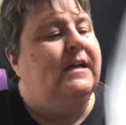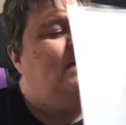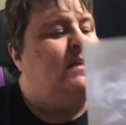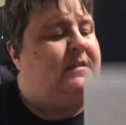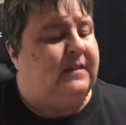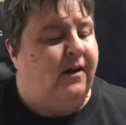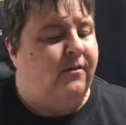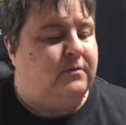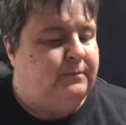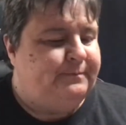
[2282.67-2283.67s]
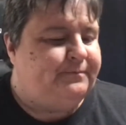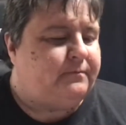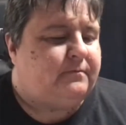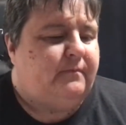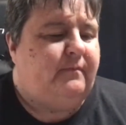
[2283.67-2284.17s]
So,
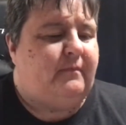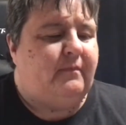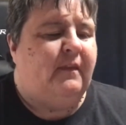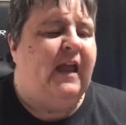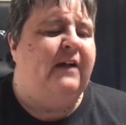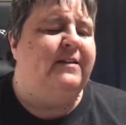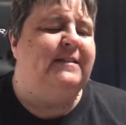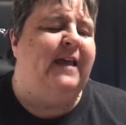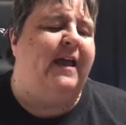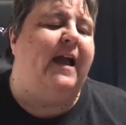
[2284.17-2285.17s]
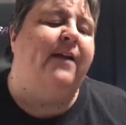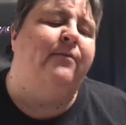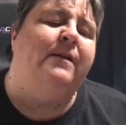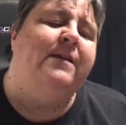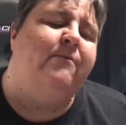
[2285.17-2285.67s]
I was like, I
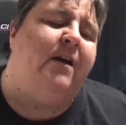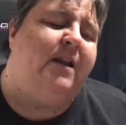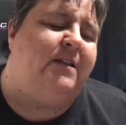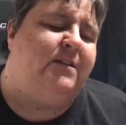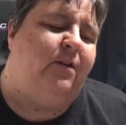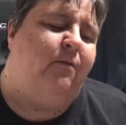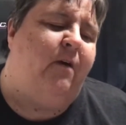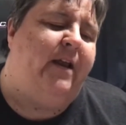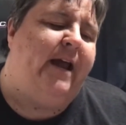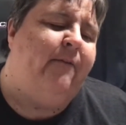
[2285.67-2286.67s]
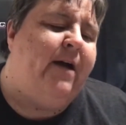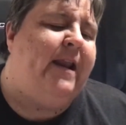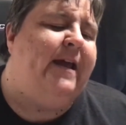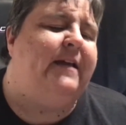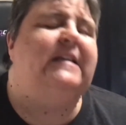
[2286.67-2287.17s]
really want to do one. I want
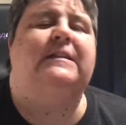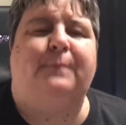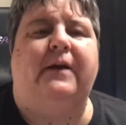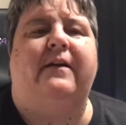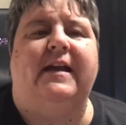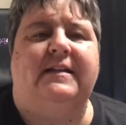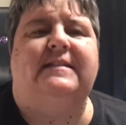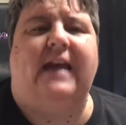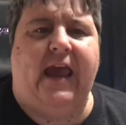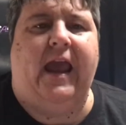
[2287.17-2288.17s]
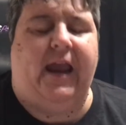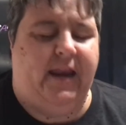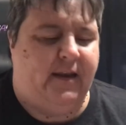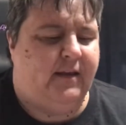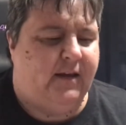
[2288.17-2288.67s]
to experience a
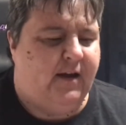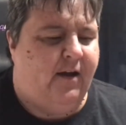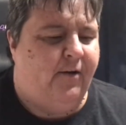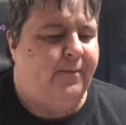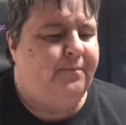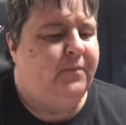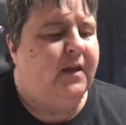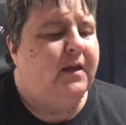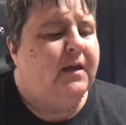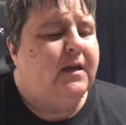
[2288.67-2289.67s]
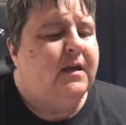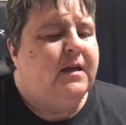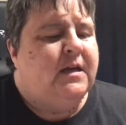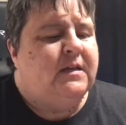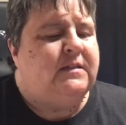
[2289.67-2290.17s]
Haid, you know?
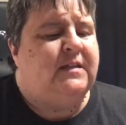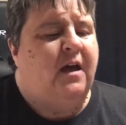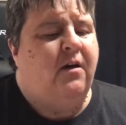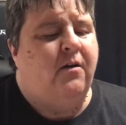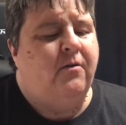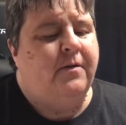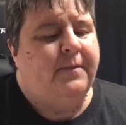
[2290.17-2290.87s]
So,